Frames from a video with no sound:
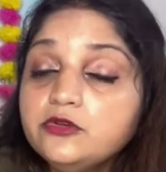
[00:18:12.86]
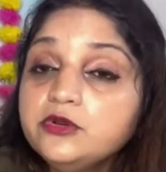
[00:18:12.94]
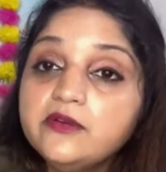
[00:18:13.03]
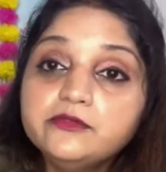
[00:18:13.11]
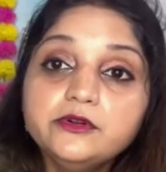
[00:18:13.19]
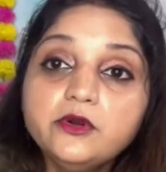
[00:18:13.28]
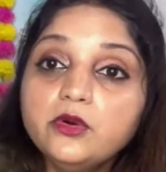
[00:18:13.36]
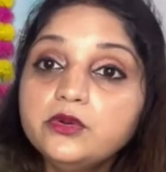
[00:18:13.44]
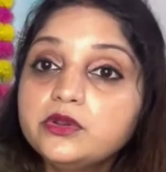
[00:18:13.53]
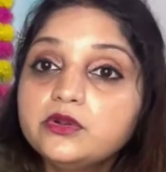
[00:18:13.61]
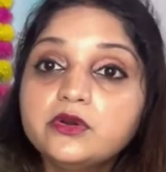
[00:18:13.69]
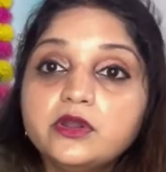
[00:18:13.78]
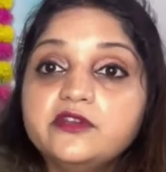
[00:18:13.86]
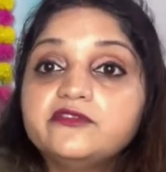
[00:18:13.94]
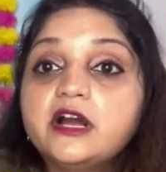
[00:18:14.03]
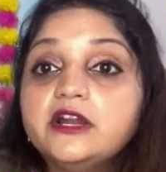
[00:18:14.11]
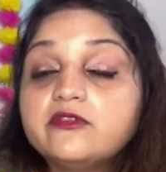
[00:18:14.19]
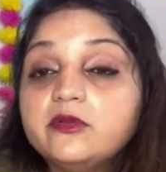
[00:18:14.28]
you never know,
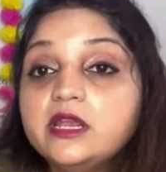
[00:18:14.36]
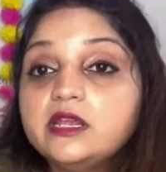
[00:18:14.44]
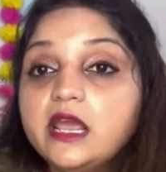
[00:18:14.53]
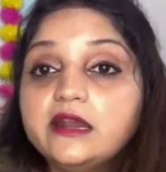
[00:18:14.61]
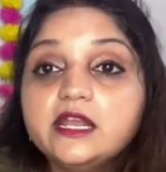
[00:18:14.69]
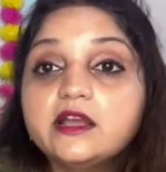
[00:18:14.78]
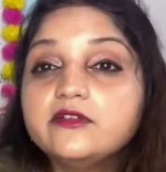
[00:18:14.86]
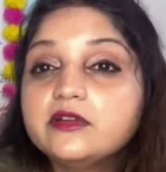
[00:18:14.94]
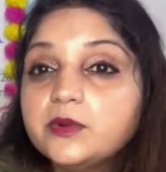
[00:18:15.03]
if any